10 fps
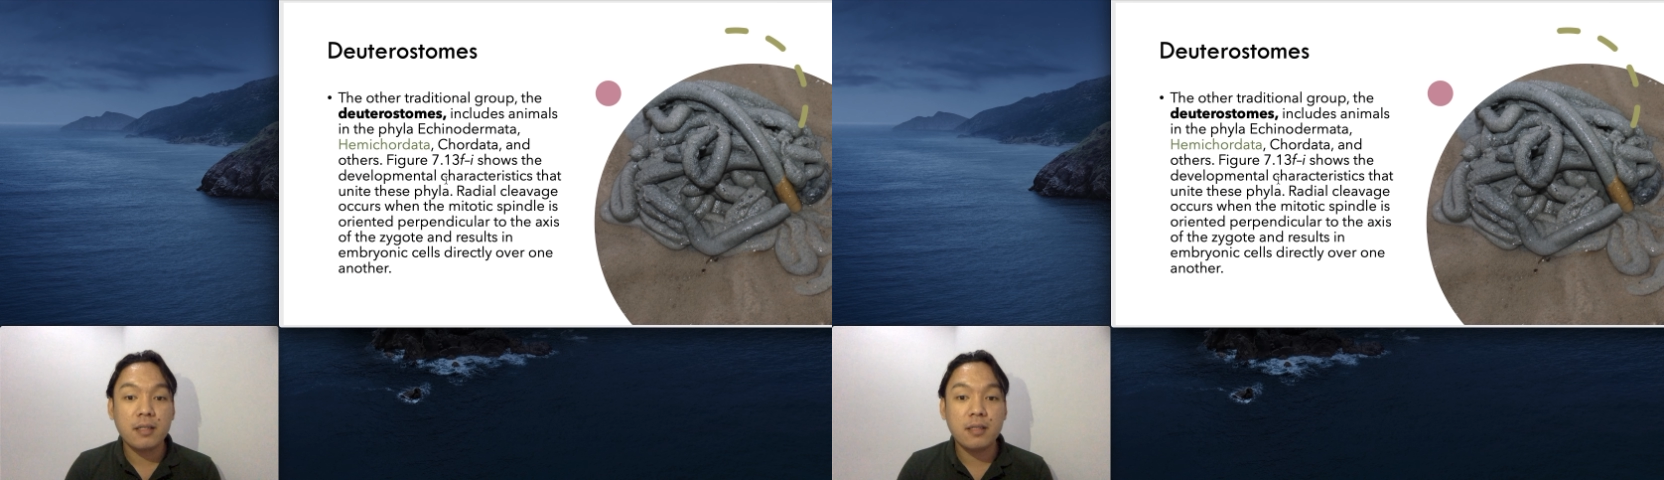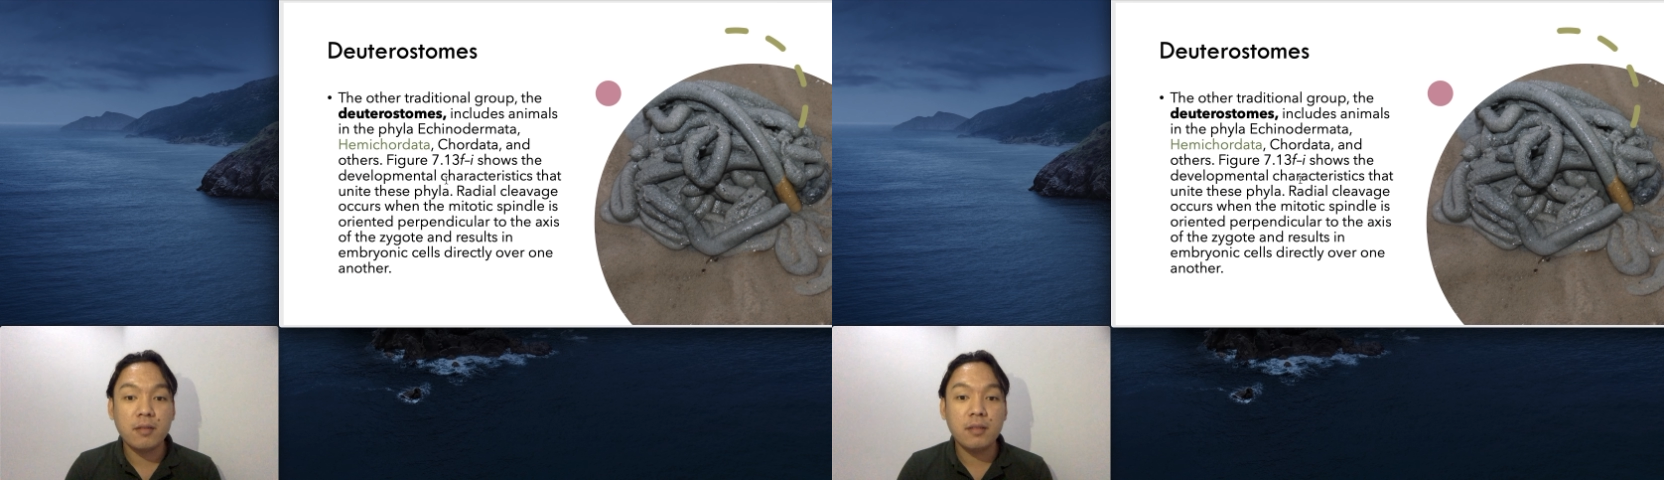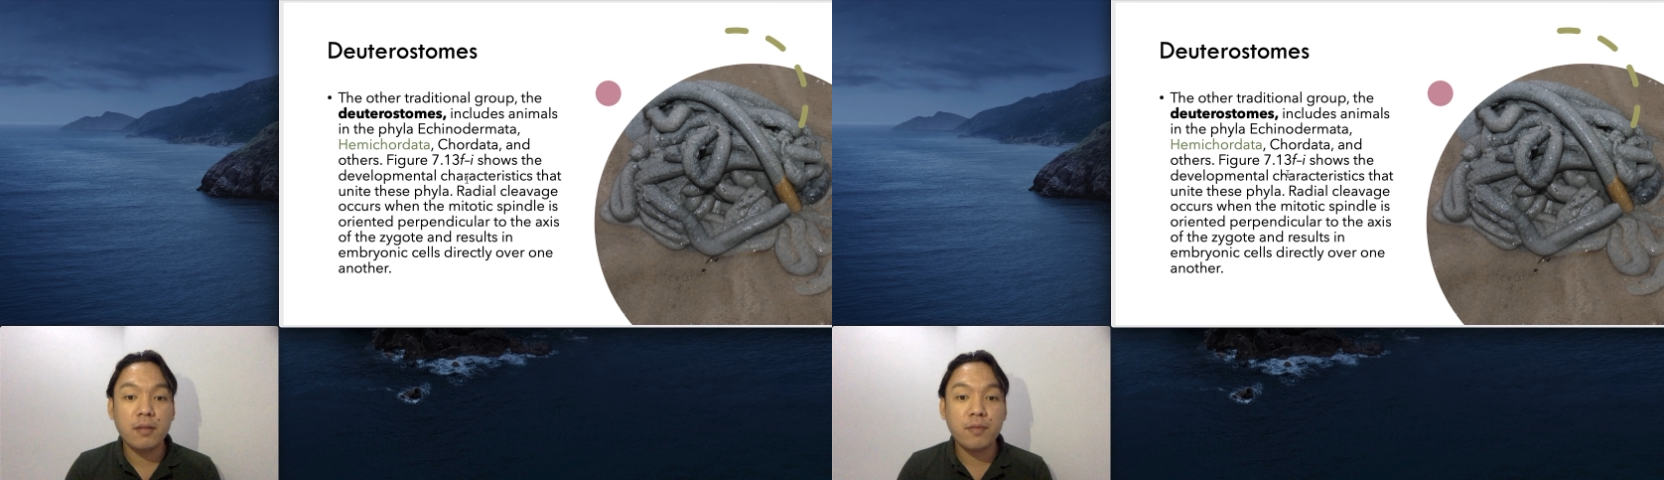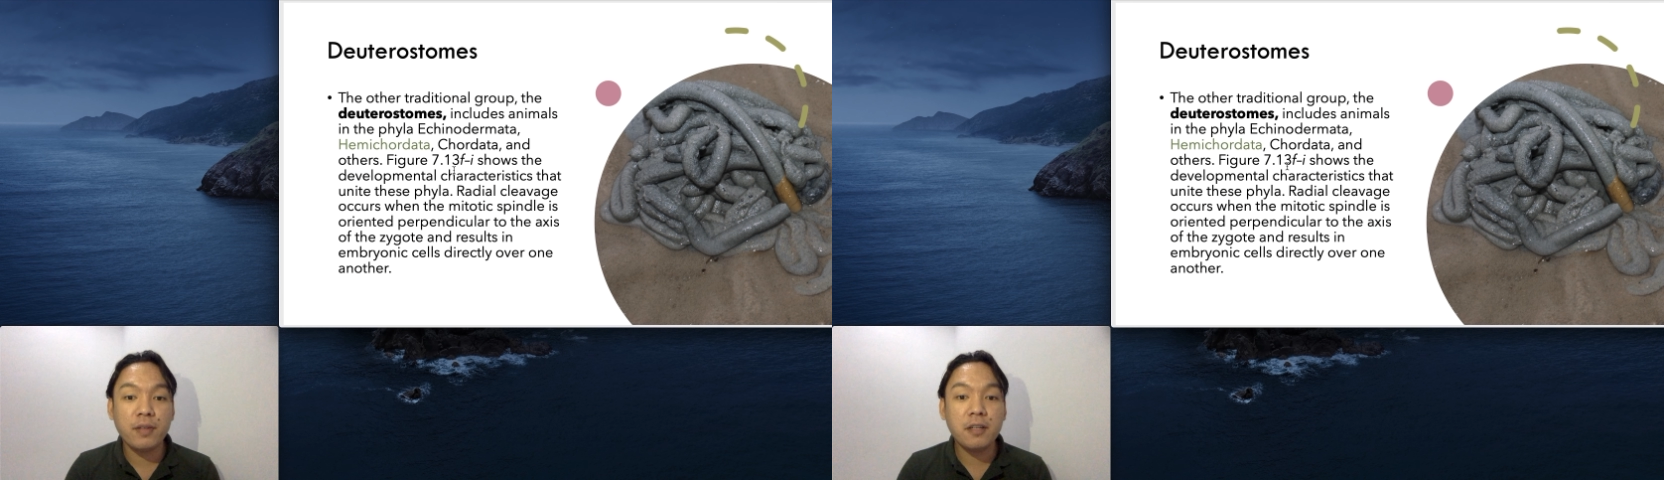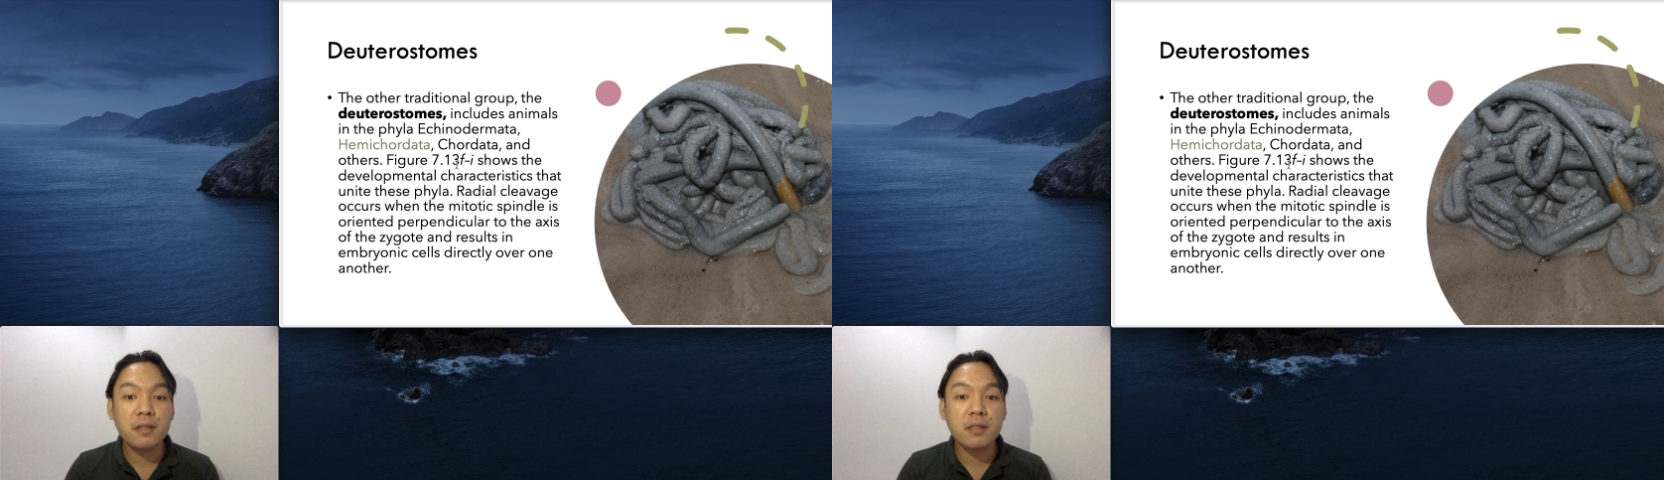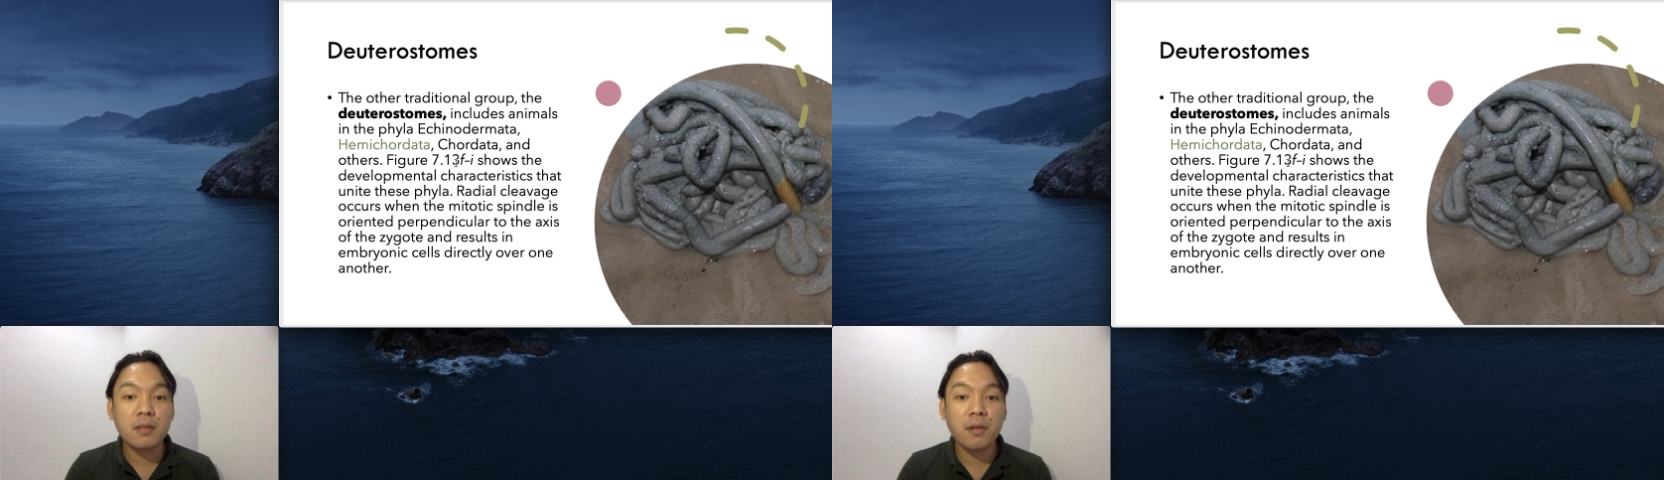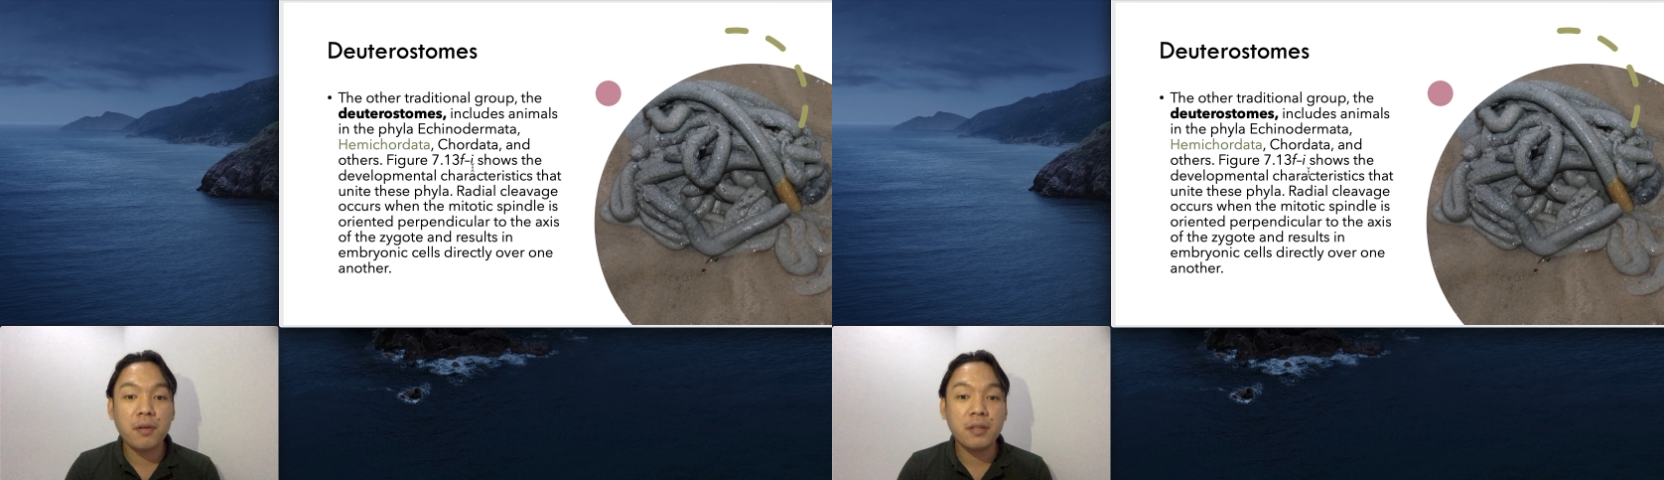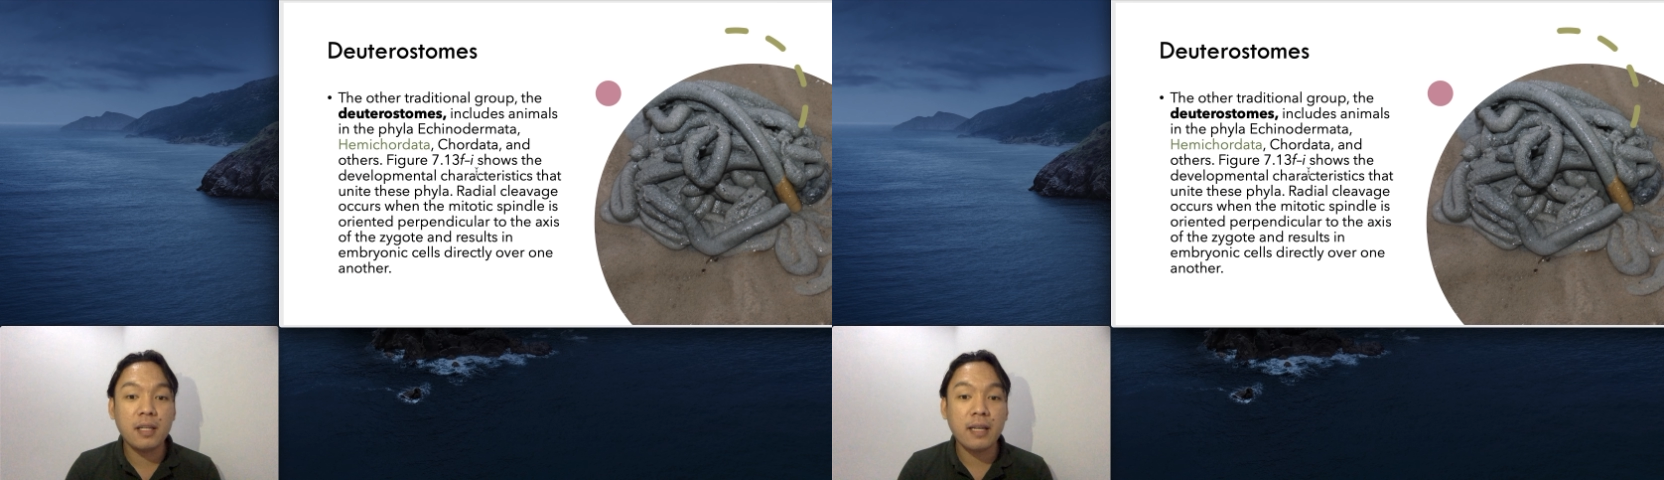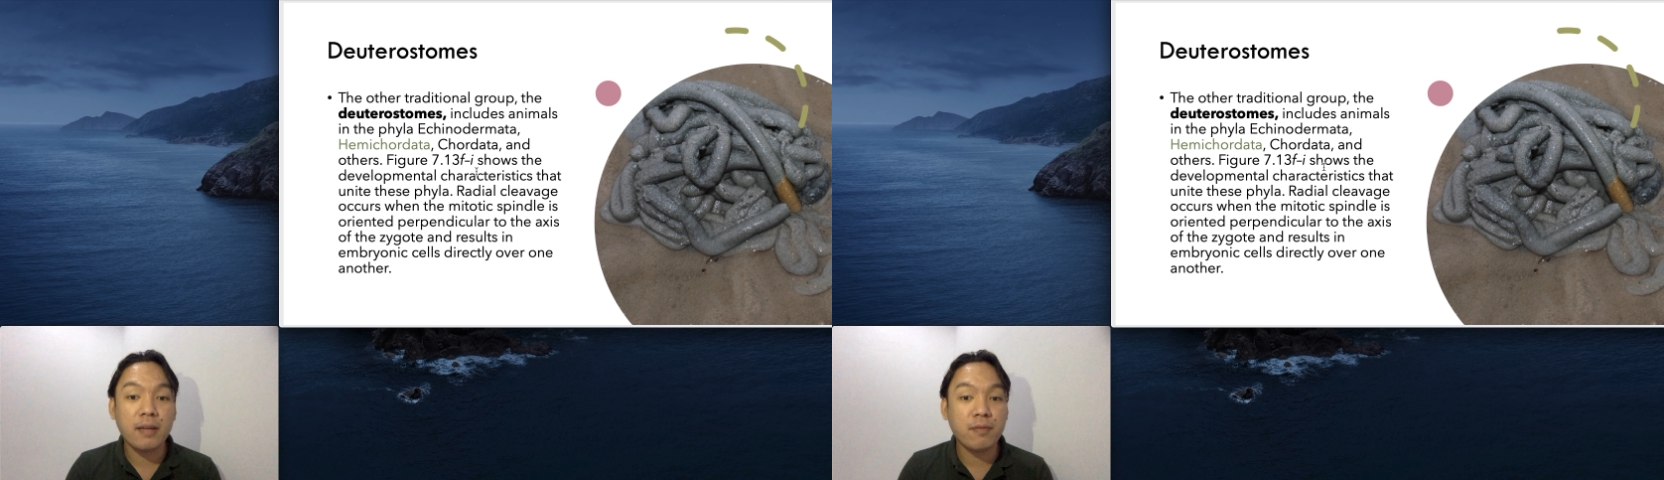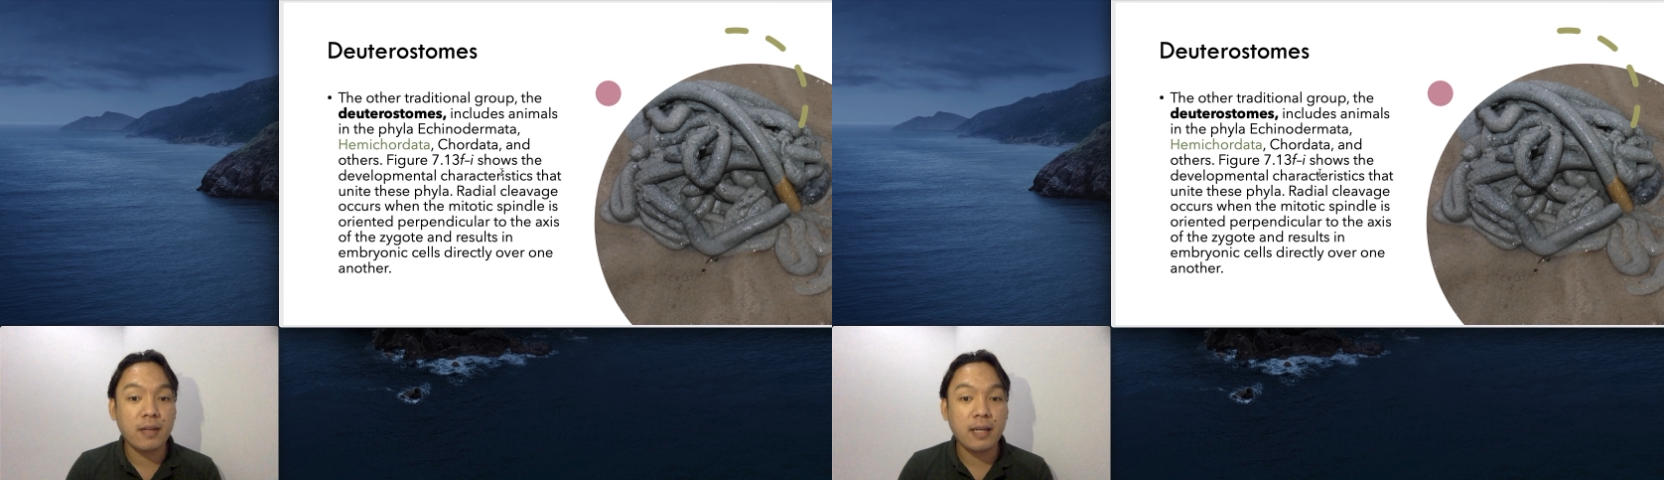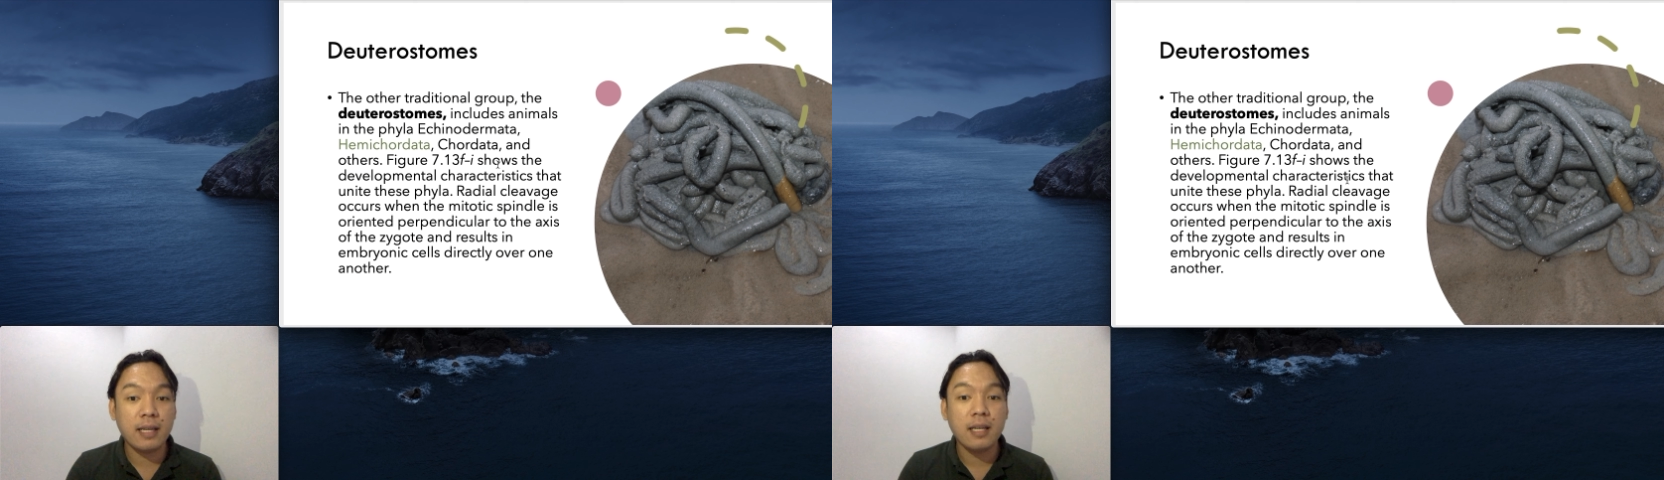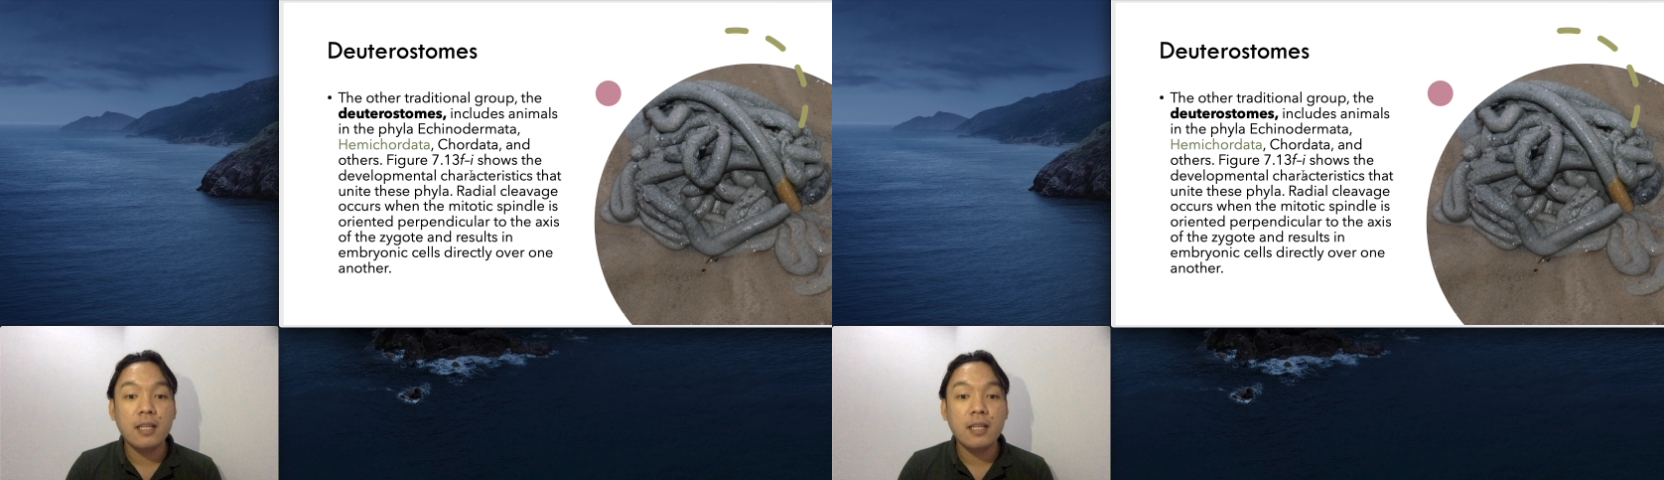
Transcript: So the figures 13fi